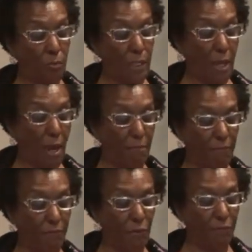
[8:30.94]
become
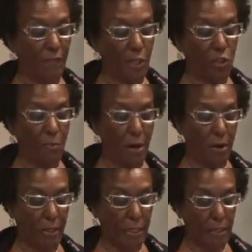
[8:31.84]
full-fledged
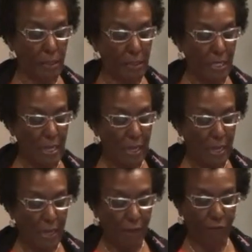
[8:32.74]
Americans,
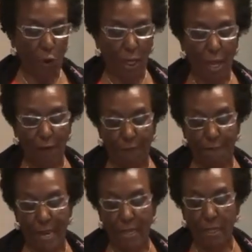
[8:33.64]
if your color
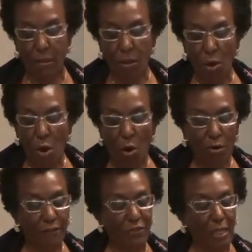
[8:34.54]
faded,
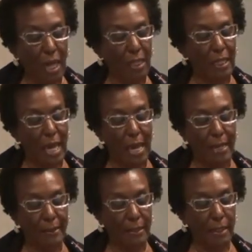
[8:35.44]
or if the color
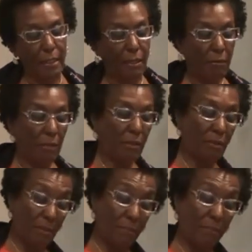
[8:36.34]
line
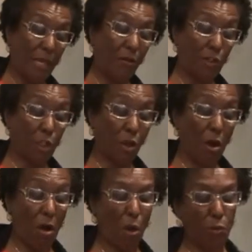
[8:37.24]
here in
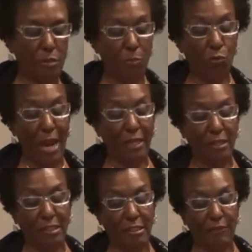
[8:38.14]
Chicago was
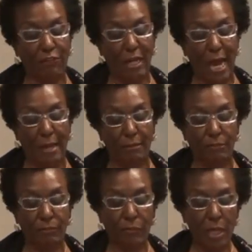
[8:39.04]
miraculously
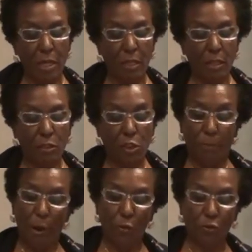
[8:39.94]
forgotten,
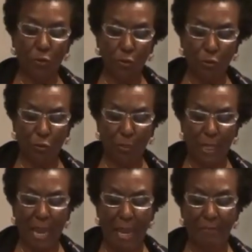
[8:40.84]
suppose too you
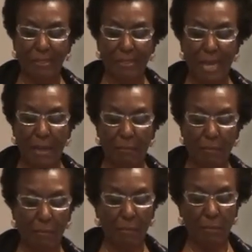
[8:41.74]
became
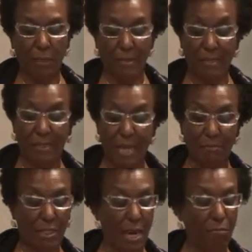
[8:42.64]
at the
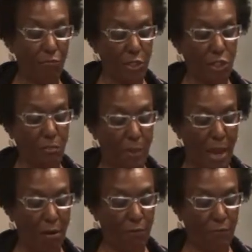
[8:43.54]
same time rich and
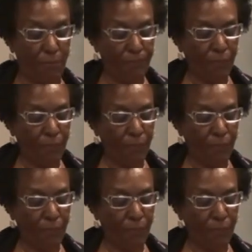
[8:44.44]
powerful,